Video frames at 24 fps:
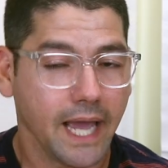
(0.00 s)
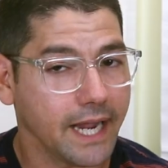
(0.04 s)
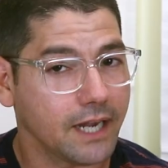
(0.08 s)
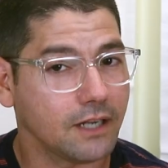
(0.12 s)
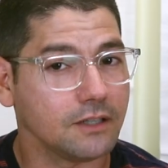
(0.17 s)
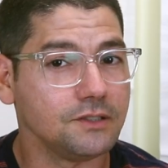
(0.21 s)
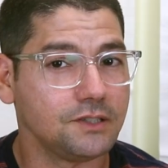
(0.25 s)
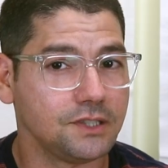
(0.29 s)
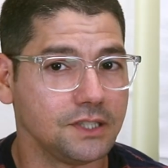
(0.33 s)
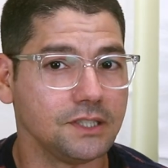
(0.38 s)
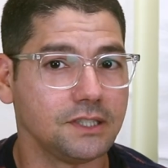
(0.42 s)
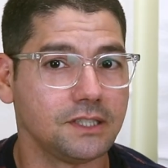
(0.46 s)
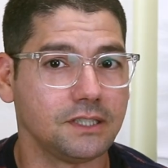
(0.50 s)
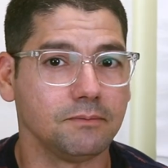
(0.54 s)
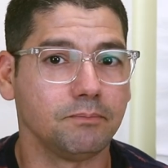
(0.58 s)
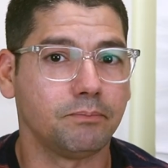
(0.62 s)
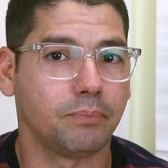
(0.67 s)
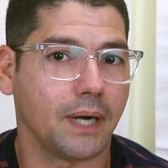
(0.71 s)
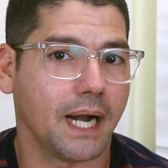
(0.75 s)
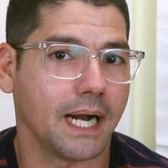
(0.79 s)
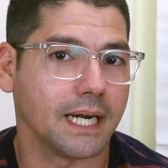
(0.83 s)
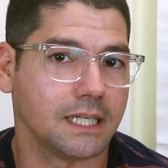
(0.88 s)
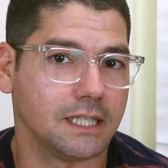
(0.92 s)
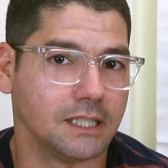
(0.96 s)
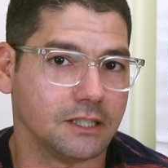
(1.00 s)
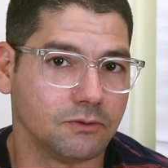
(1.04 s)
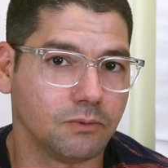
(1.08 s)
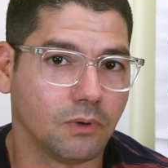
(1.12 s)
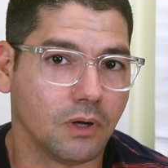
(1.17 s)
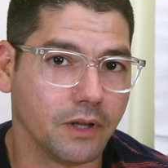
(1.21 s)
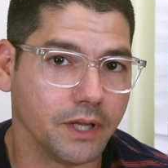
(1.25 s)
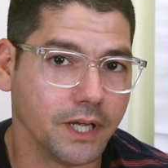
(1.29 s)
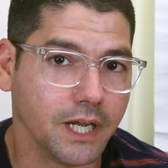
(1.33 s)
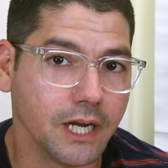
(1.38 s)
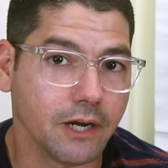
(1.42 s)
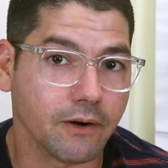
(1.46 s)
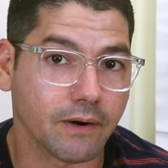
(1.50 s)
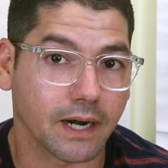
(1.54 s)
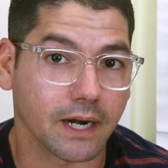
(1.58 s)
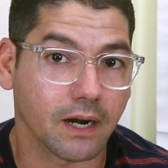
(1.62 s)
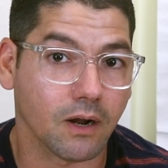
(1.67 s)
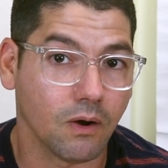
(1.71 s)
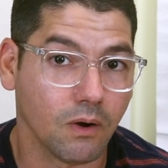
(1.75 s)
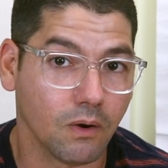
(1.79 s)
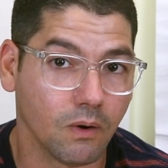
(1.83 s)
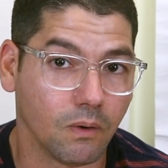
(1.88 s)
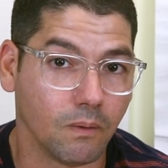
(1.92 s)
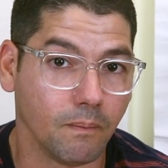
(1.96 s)
a consistent practice while here at
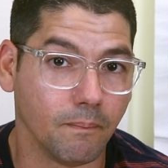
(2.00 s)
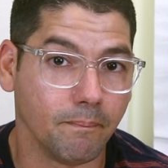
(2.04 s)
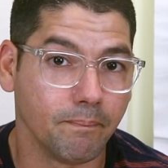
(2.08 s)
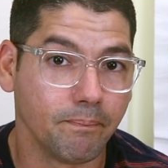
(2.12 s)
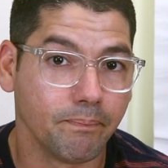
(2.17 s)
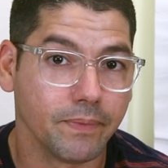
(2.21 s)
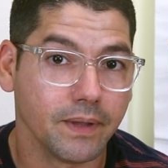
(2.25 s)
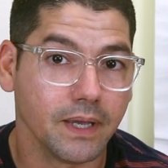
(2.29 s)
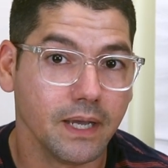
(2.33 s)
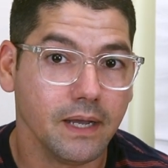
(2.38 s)
home.